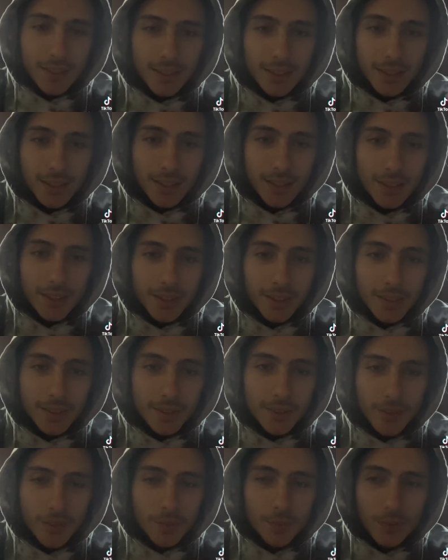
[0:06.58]
Like,
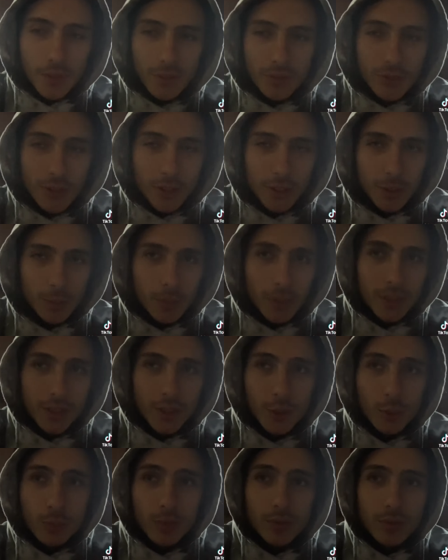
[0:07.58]
I've talked about
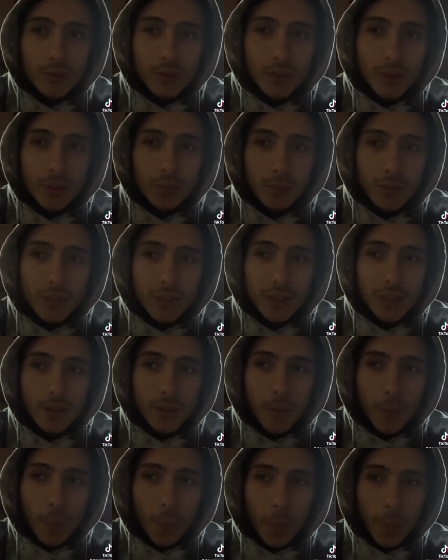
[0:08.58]
this before, but
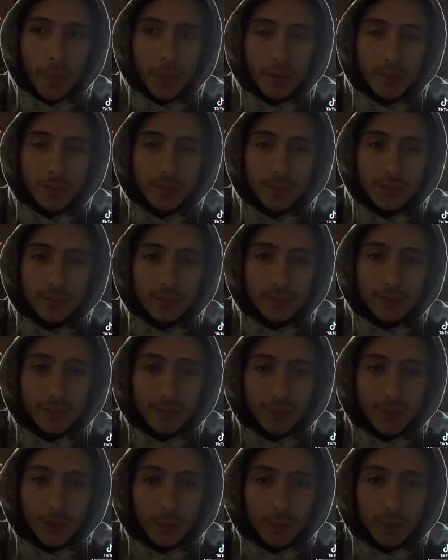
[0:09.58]

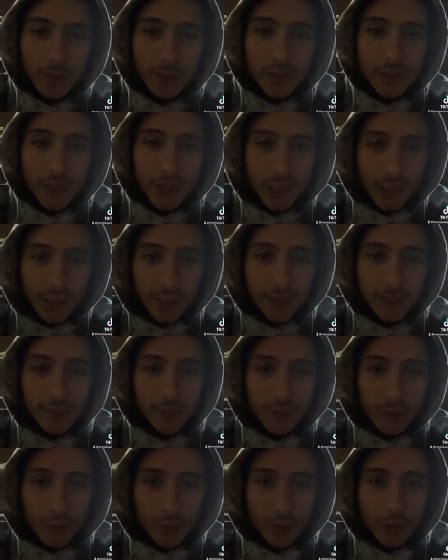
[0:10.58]
I'm the son of
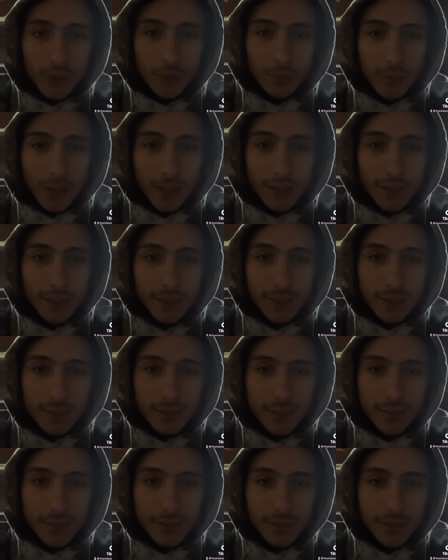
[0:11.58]
Zeus and Maya.
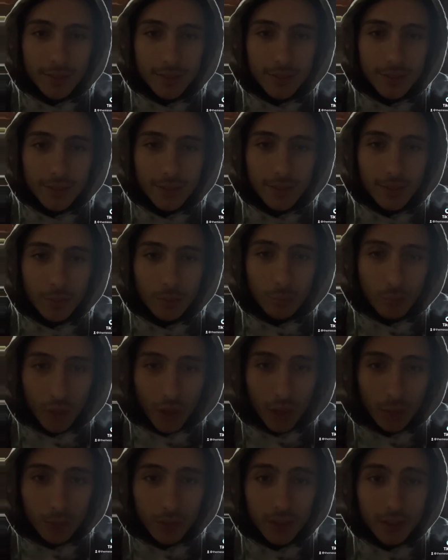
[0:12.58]
I'm
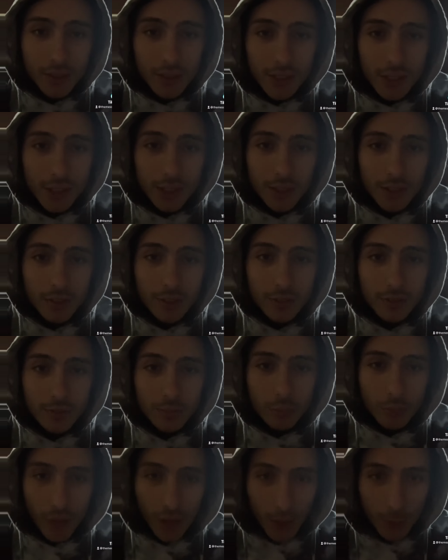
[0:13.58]
Brahma, the son of
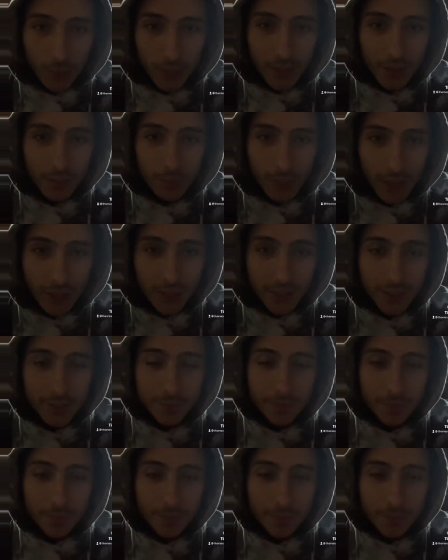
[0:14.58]
Brahman and Maya.